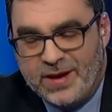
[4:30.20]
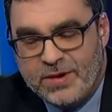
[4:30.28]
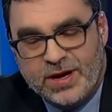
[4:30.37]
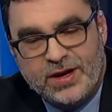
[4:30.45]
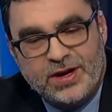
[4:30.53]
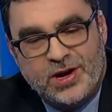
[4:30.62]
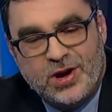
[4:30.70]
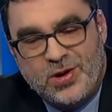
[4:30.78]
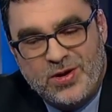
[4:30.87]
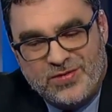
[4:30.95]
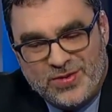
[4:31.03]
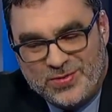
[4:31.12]
I'm not going to go
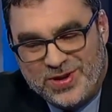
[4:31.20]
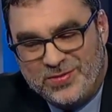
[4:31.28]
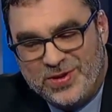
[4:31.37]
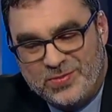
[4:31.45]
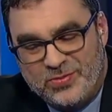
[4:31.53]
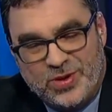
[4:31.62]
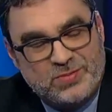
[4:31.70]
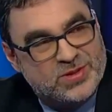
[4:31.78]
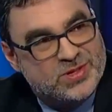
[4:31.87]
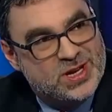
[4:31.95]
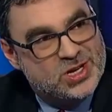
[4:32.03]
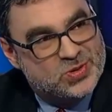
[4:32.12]
over what percentage